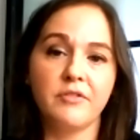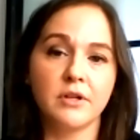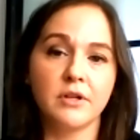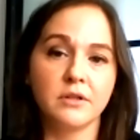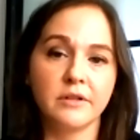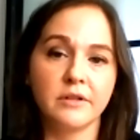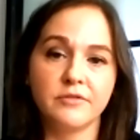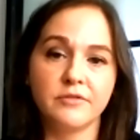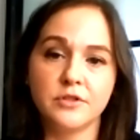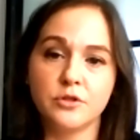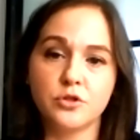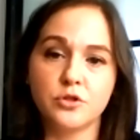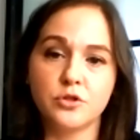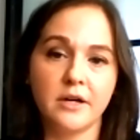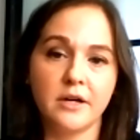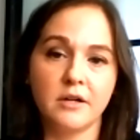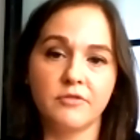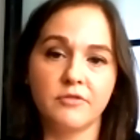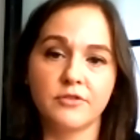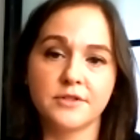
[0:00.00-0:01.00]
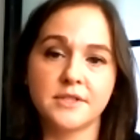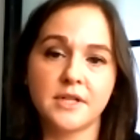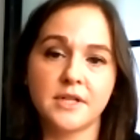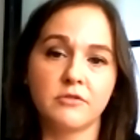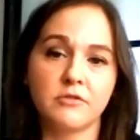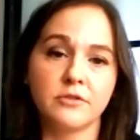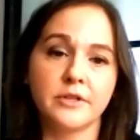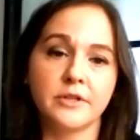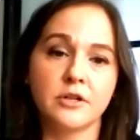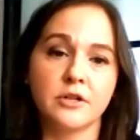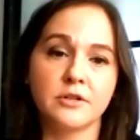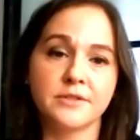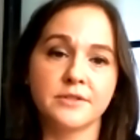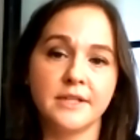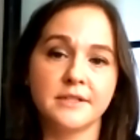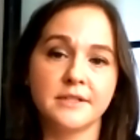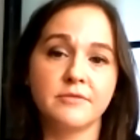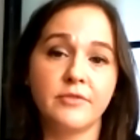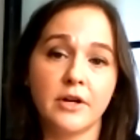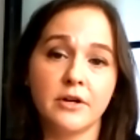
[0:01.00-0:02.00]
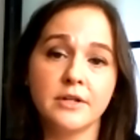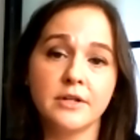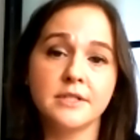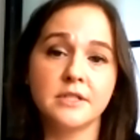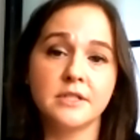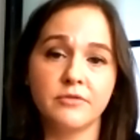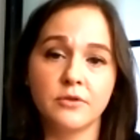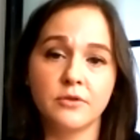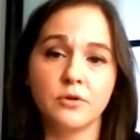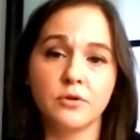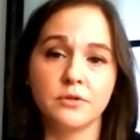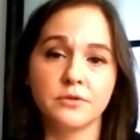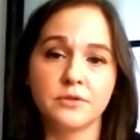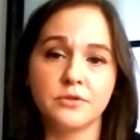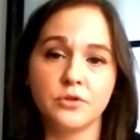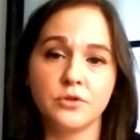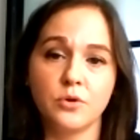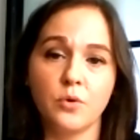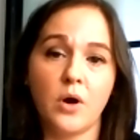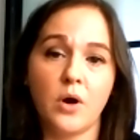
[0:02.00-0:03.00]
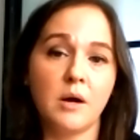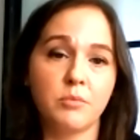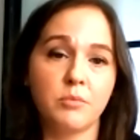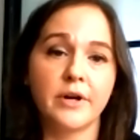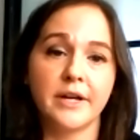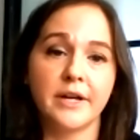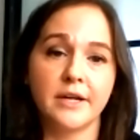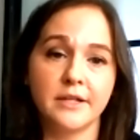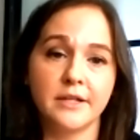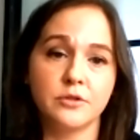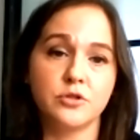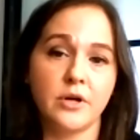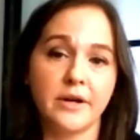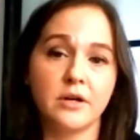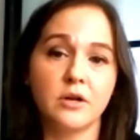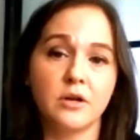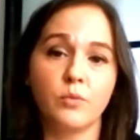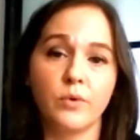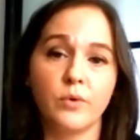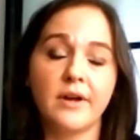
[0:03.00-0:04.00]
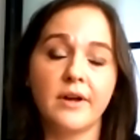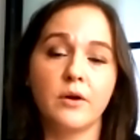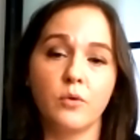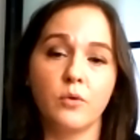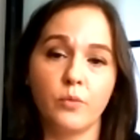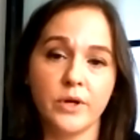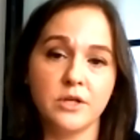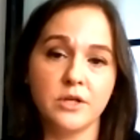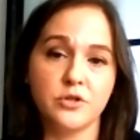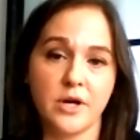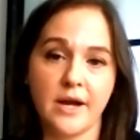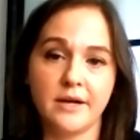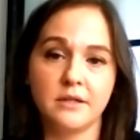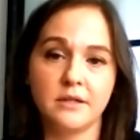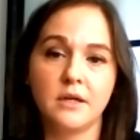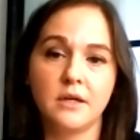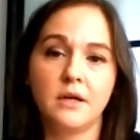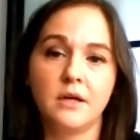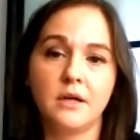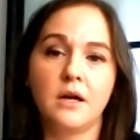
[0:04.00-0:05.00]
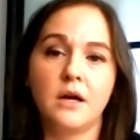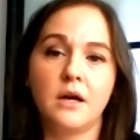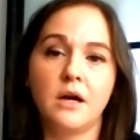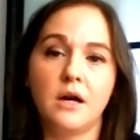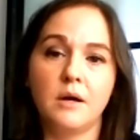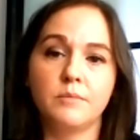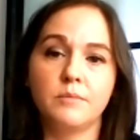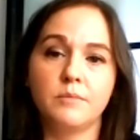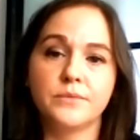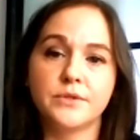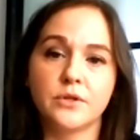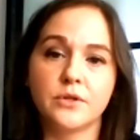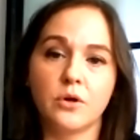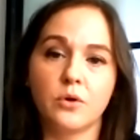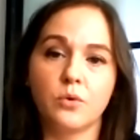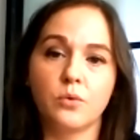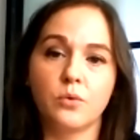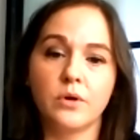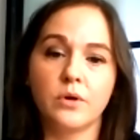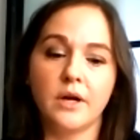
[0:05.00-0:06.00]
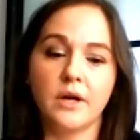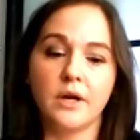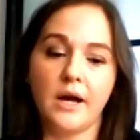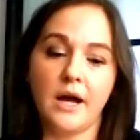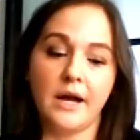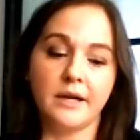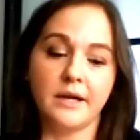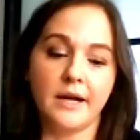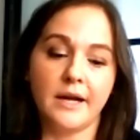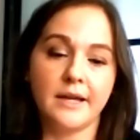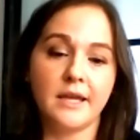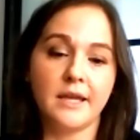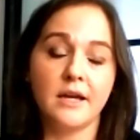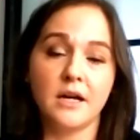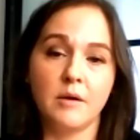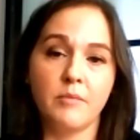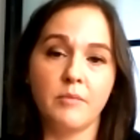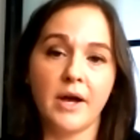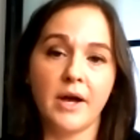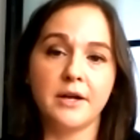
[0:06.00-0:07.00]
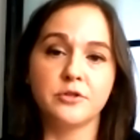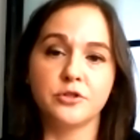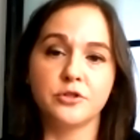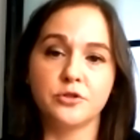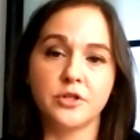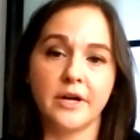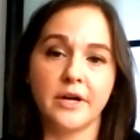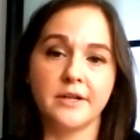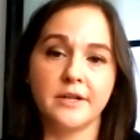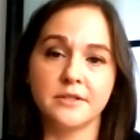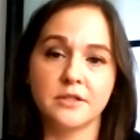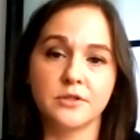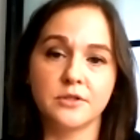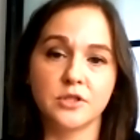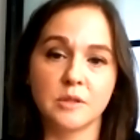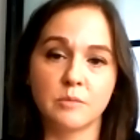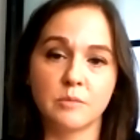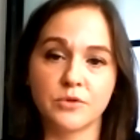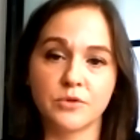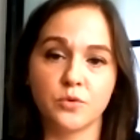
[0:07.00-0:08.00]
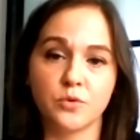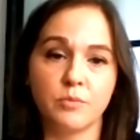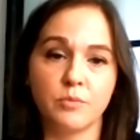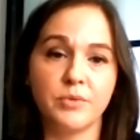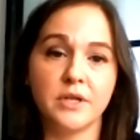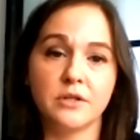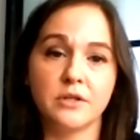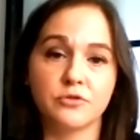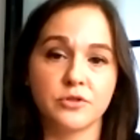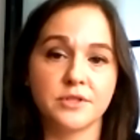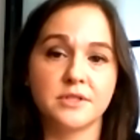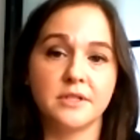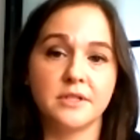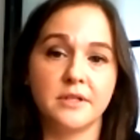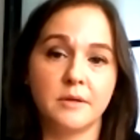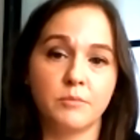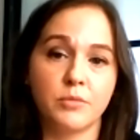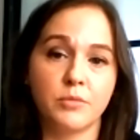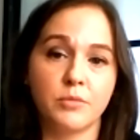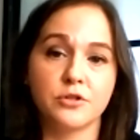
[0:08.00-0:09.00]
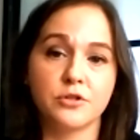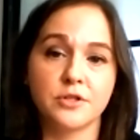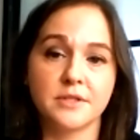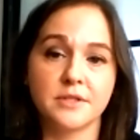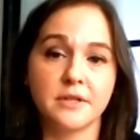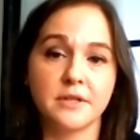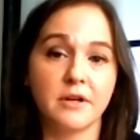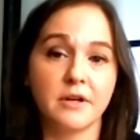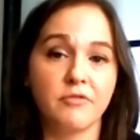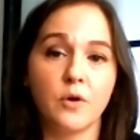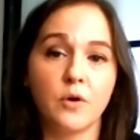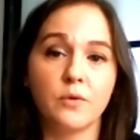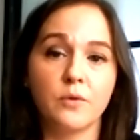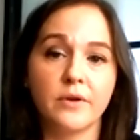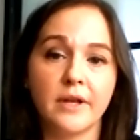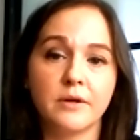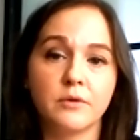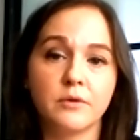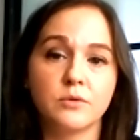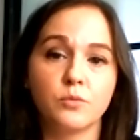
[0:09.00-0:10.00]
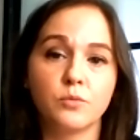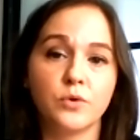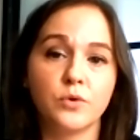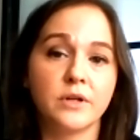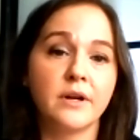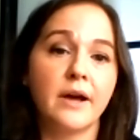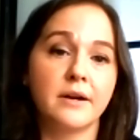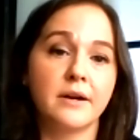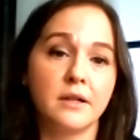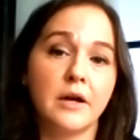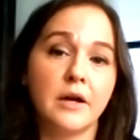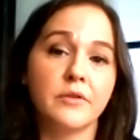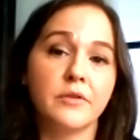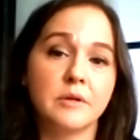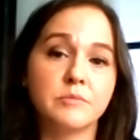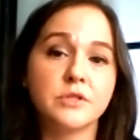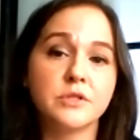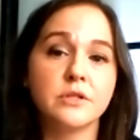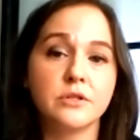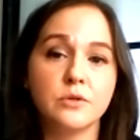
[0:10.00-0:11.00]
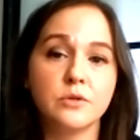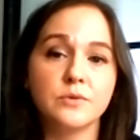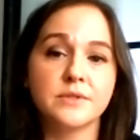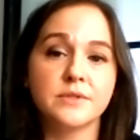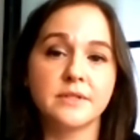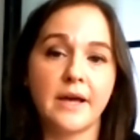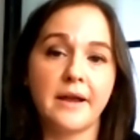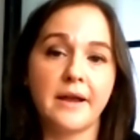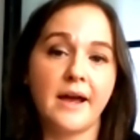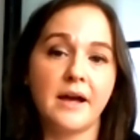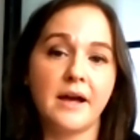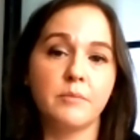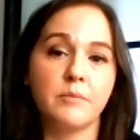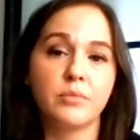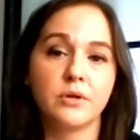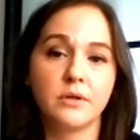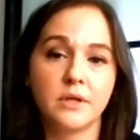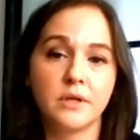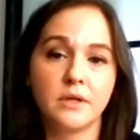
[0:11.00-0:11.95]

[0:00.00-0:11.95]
Having lived in China for several years, it's very difficult to operate in China without WeChat. So I can't imagine Chinese consumers would be interested in purchasing a phone that would not allow them to use that app.